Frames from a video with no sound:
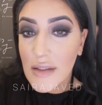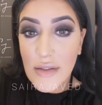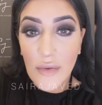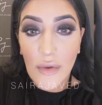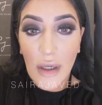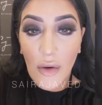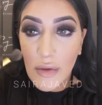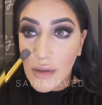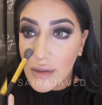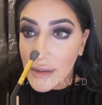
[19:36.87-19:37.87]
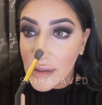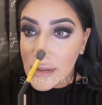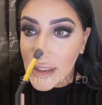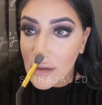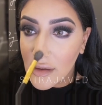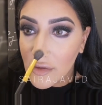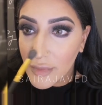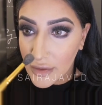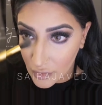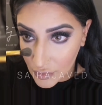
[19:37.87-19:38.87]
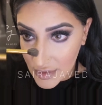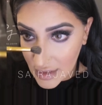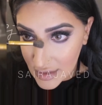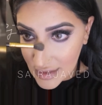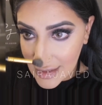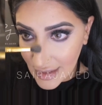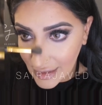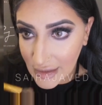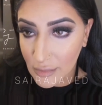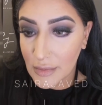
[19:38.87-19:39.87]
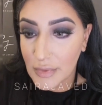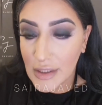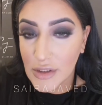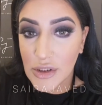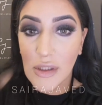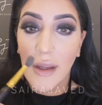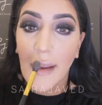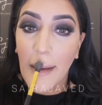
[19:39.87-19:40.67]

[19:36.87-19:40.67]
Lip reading: So on the centre of my nose and slightly up the bridge.